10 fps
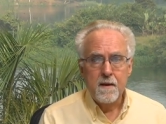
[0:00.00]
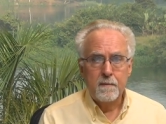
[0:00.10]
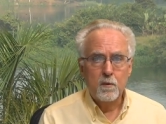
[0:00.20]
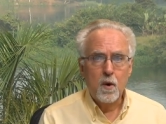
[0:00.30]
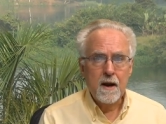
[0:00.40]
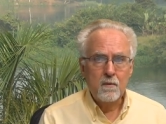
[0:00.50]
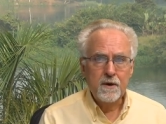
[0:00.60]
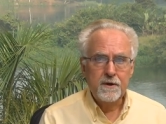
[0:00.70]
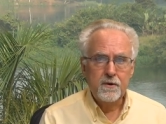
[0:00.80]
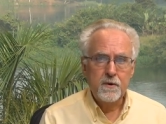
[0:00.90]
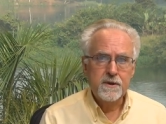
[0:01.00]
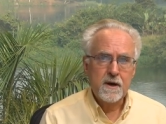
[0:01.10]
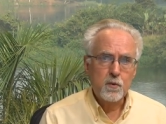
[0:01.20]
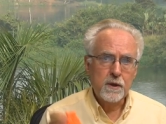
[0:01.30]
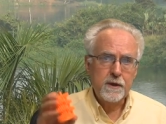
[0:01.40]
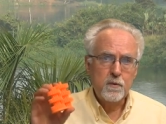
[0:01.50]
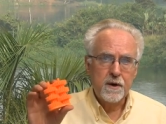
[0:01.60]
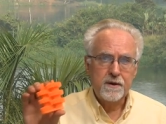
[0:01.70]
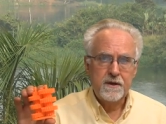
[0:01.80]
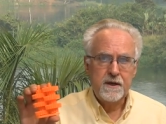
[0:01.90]
but what I want to do is I really want
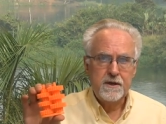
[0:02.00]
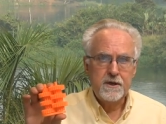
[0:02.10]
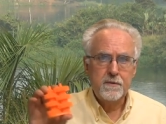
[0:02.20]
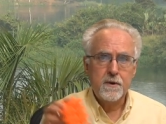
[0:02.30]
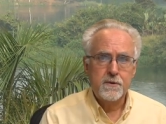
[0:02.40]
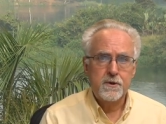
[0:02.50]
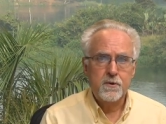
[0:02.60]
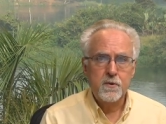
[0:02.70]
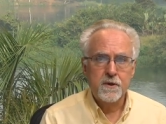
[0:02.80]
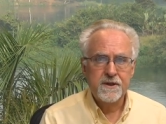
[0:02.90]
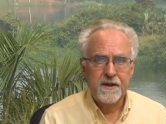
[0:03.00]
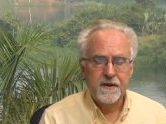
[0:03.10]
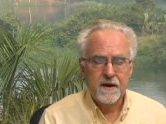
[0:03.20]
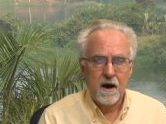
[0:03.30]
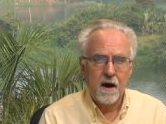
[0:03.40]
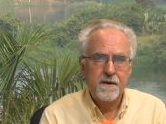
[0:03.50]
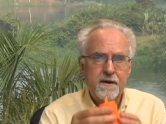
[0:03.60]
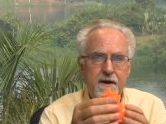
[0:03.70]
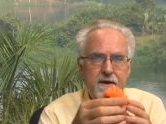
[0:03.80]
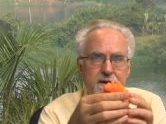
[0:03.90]
to teach you those tools in the
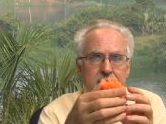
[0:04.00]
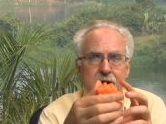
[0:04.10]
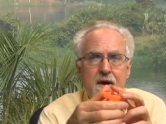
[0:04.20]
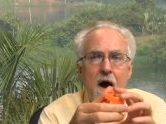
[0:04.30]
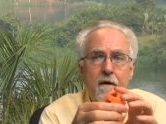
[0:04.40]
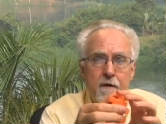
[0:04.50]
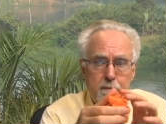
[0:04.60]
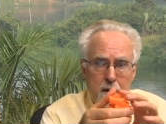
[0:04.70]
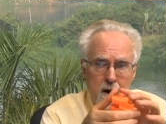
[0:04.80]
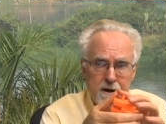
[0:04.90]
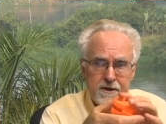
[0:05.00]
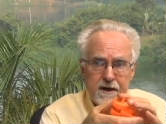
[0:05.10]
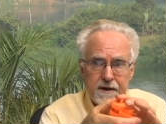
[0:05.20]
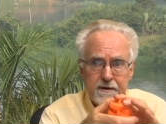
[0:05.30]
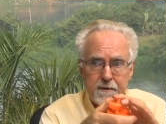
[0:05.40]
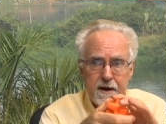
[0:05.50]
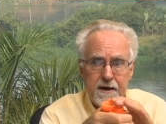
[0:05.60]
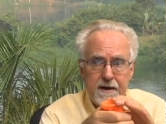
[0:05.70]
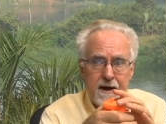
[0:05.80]
context of a project, okay?